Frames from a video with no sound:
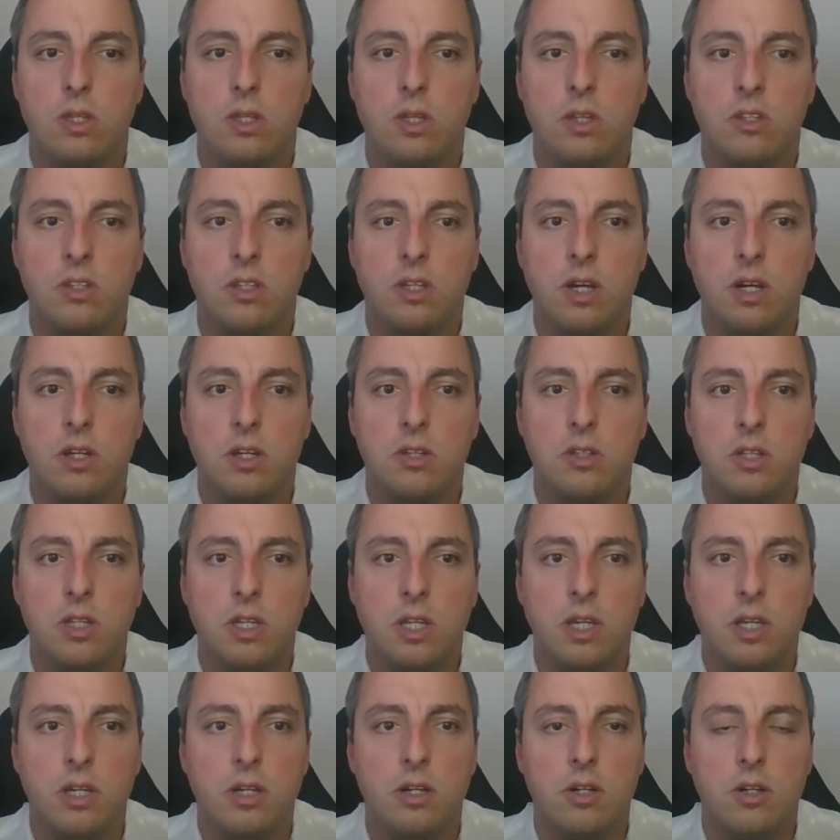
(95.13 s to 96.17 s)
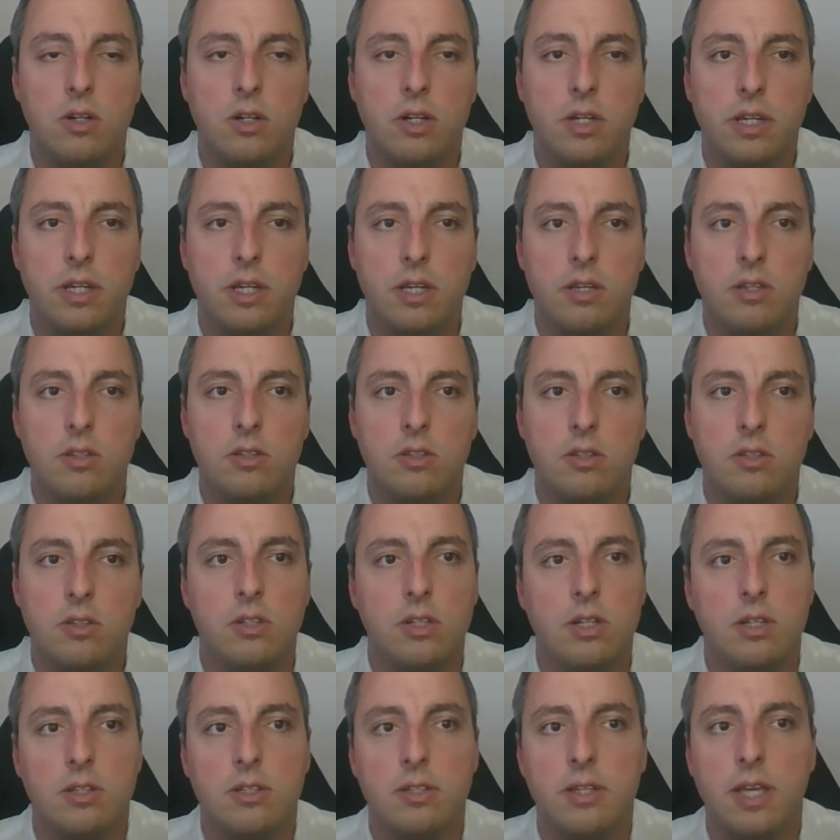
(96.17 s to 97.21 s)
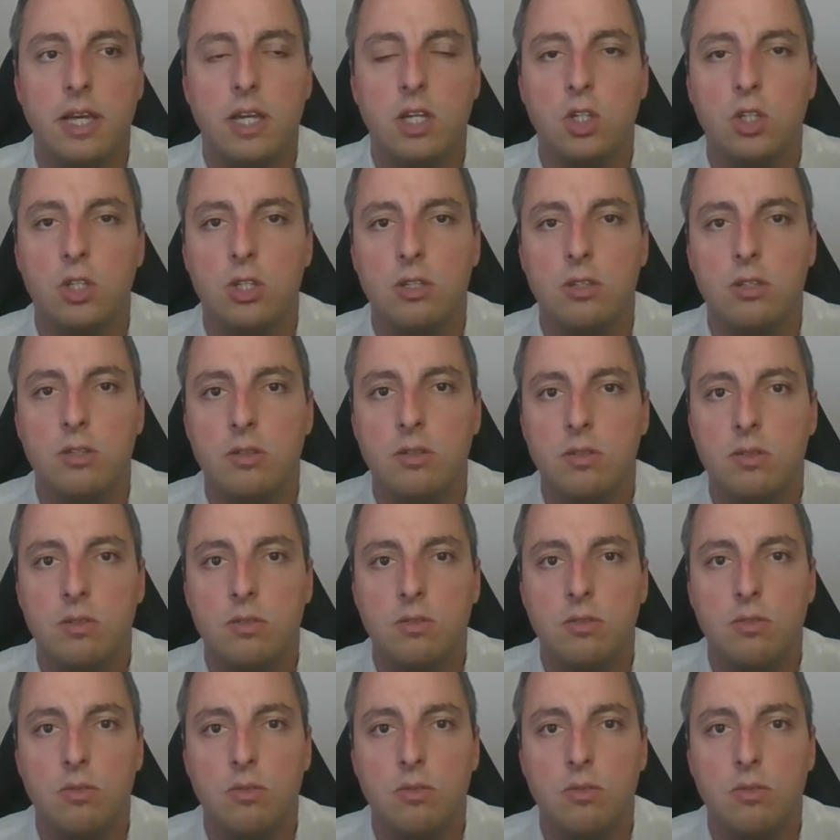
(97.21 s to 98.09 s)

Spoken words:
discuss here is a section,